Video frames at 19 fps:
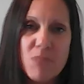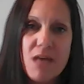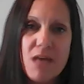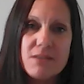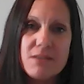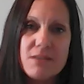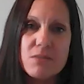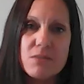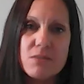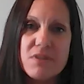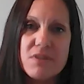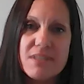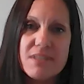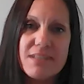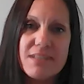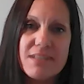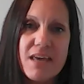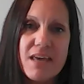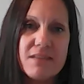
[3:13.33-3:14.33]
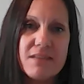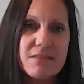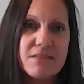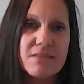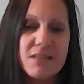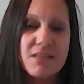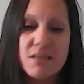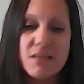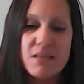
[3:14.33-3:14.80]
So in this case,
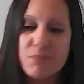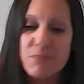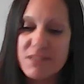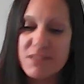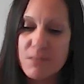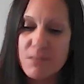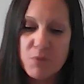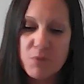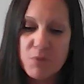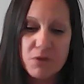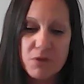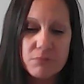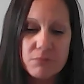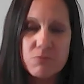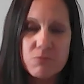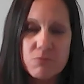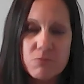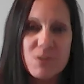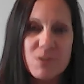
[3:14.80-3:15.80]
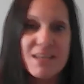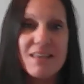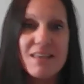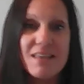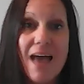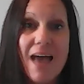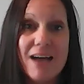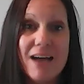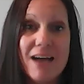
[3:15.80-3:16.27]
to keep it simple, we'll say
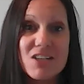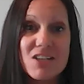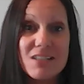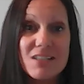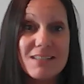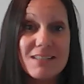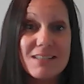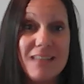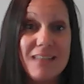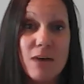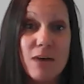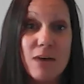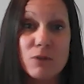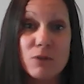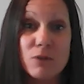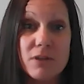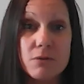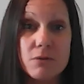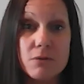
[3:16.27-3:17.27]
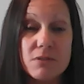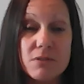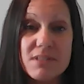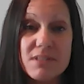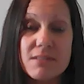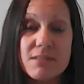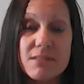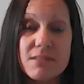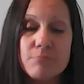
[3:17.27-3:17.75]
the action is
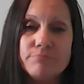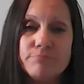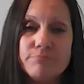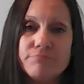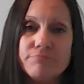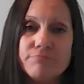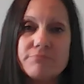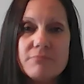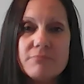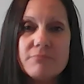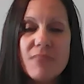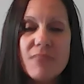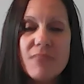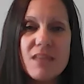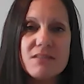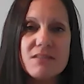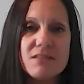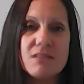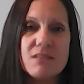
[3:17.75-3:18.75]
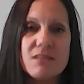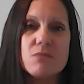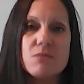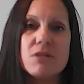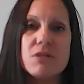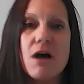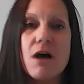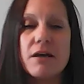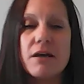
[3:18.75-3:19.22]
downloads. And since
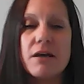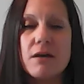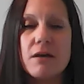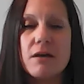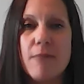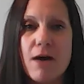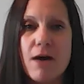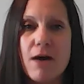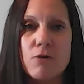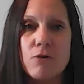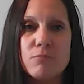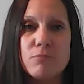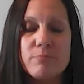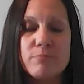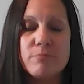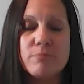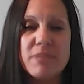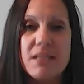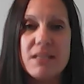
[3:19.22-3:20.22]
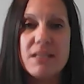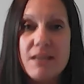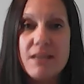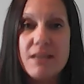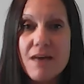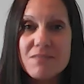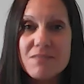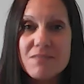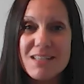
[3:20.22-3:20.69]
we're talking about
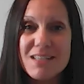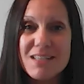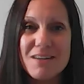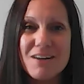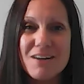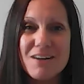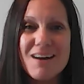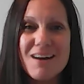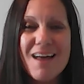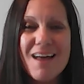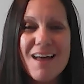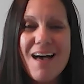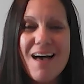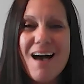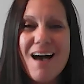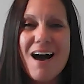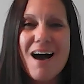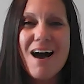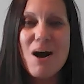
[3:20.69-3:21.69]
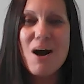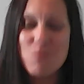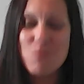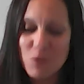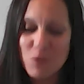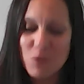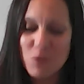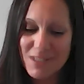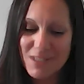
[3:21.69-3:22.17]
PDFs here,
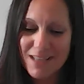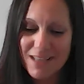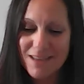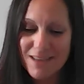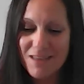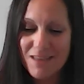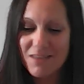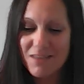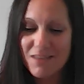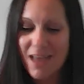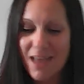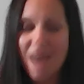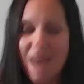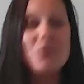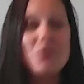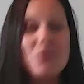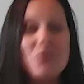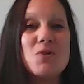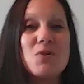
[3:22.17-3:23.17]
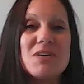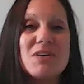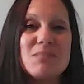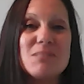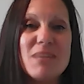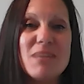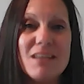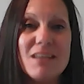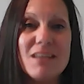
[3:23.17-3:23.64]
we'll say that the category is
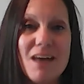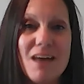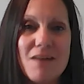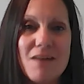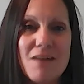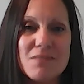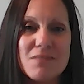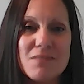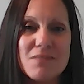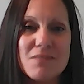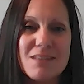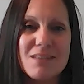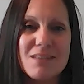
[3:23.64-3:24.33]
PDFs.